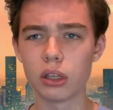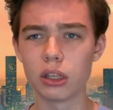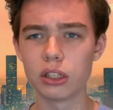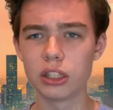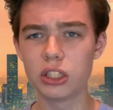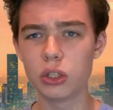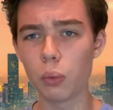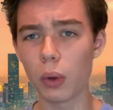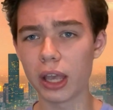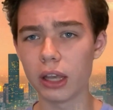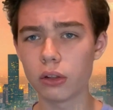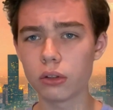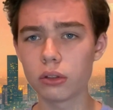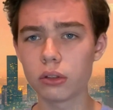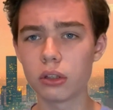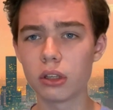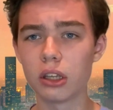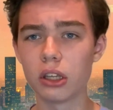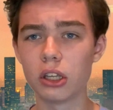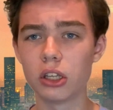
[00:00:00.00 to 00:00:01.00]
T.Y.
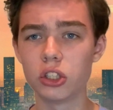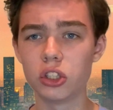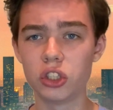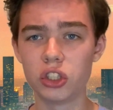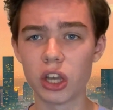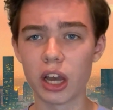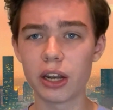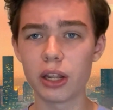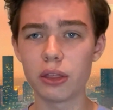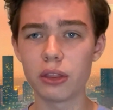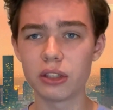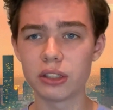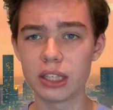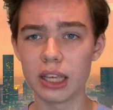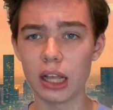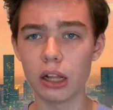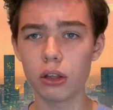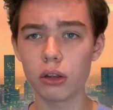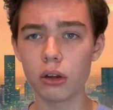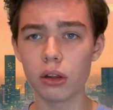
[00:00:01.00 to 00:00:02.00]
Hilton, Jonathan
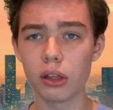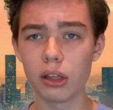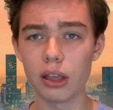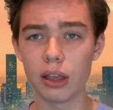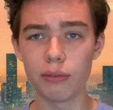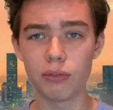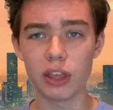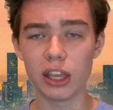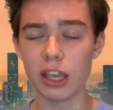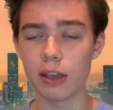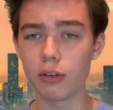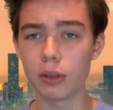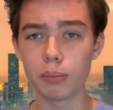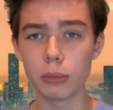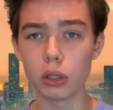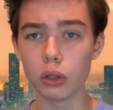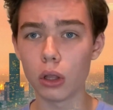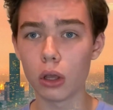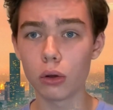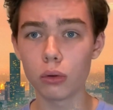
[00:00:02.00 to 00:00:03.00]
Taylor, if they give him
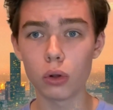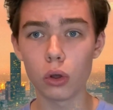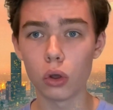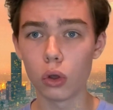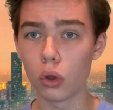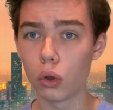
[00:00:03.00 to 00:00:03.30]
the load,